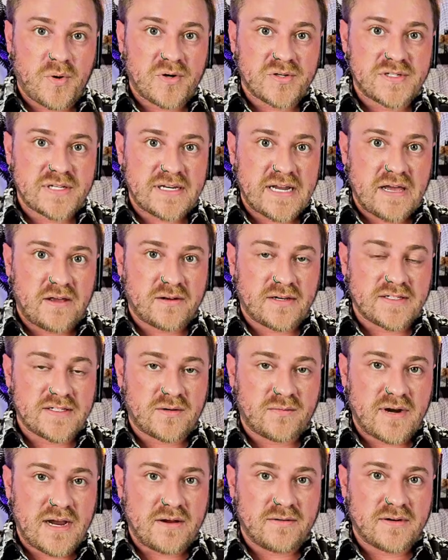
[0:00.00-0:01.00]
personalities
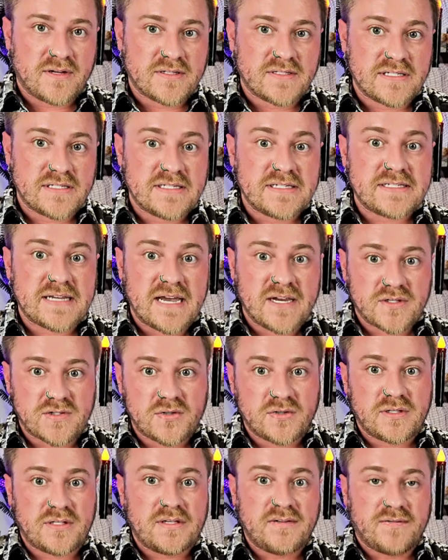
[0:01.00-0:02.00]
around us. It is
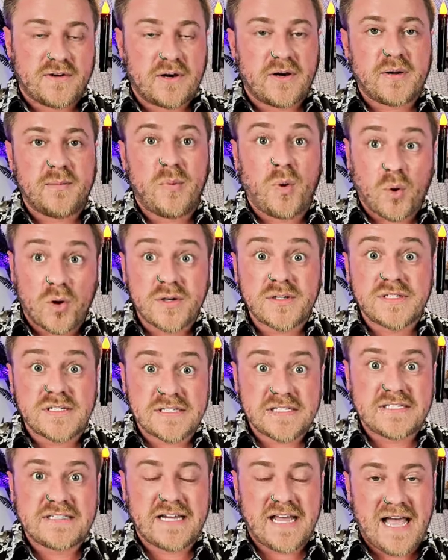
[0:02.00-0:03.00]
actually very important
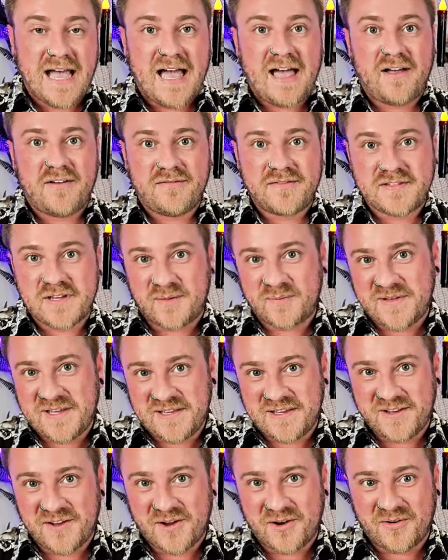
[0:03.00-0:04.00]
to have some
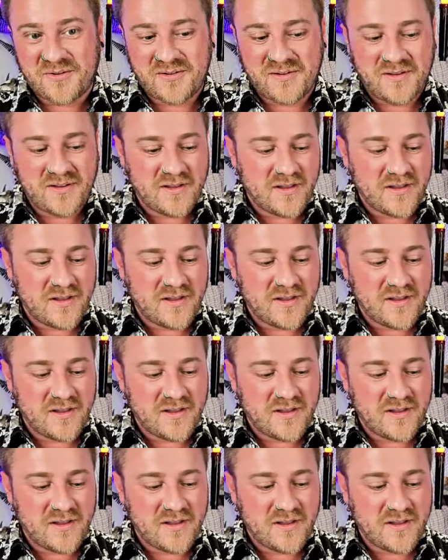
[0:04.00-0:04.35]
ego.